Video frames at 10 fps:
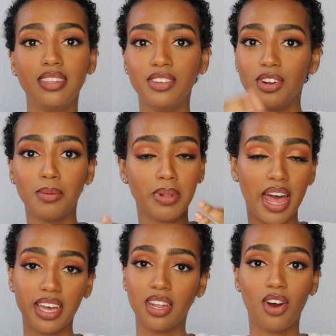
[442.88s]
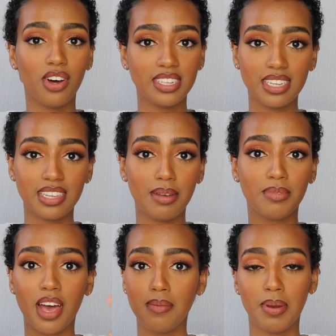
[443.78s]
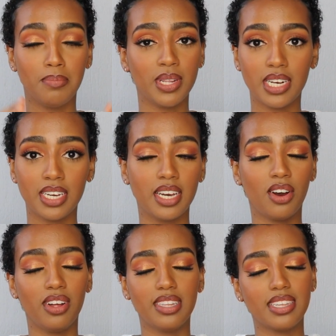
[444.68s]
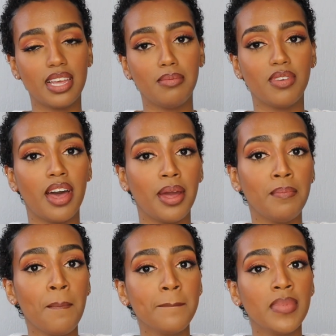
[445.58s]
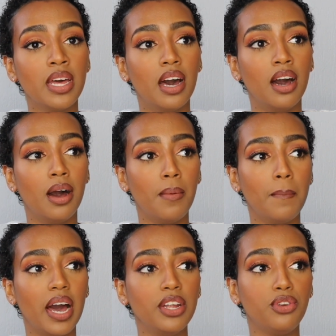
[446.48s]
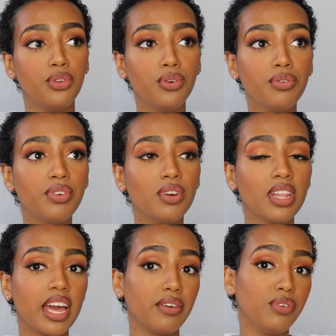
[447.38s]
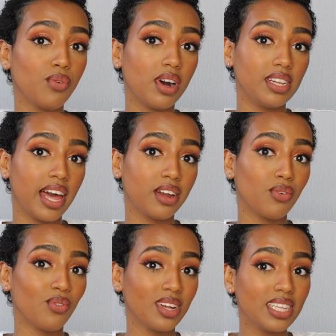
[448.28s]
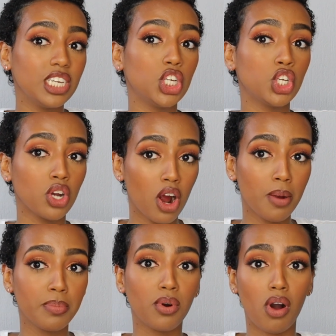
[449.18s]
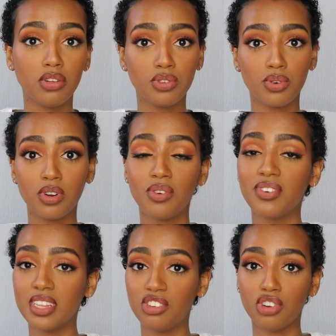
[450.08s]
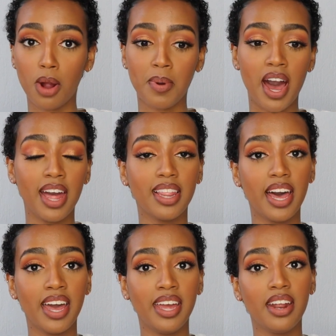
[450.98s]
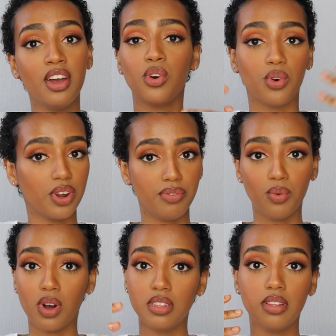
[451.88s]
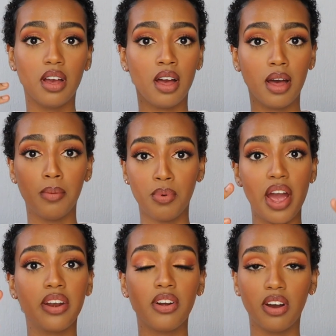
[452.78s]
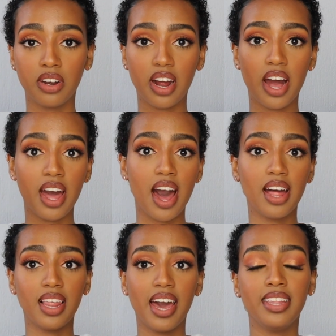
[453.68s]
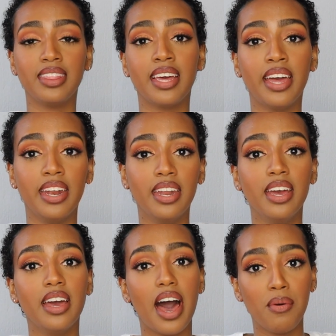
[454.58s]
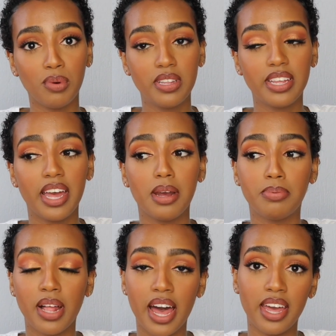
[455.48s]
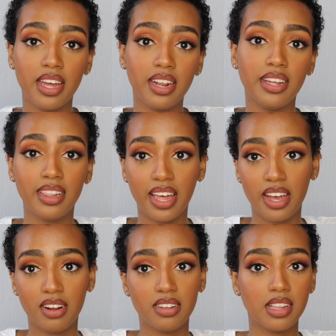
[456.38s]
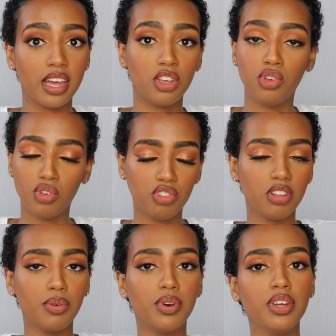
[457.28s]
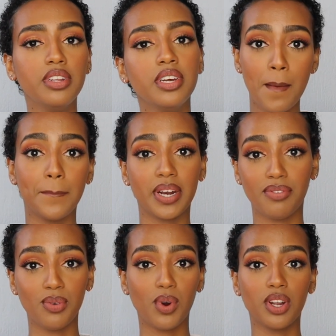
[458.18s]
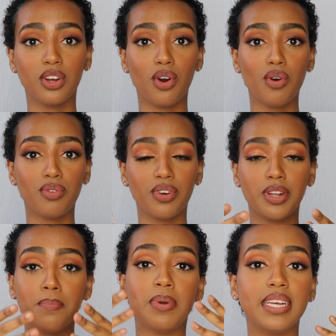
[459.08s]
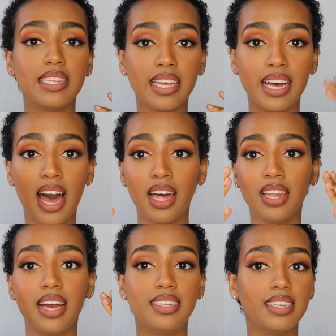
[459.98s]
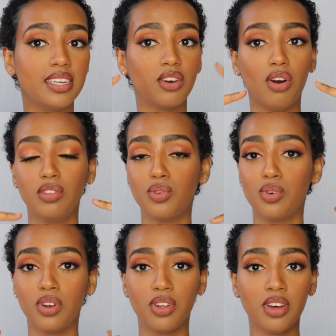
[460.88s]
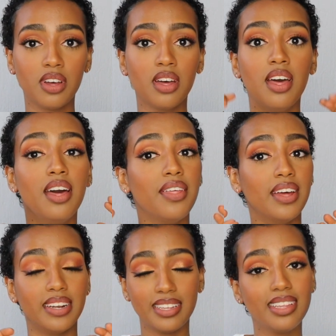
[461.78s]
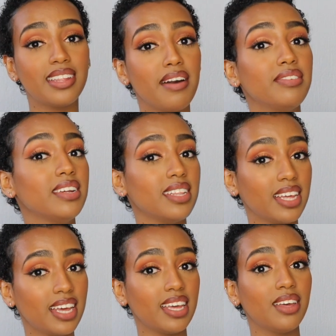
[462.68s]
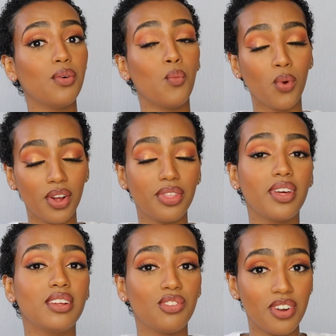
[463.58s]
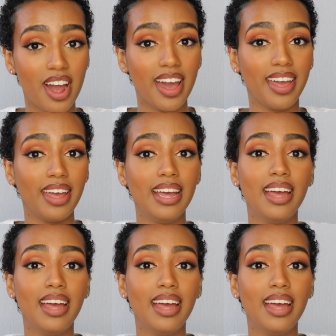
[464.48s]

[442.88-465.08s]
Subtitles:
You're applying it all at the same time and blending it all at the same time. I do feel like if you want like a really sharp contour, a really sharp highlight, or if you want a brighter under eye highlight, then I would say apply it in layers like you usually would. But if you want to go for the basic highlighted contoured look, then this is definitely worth a try.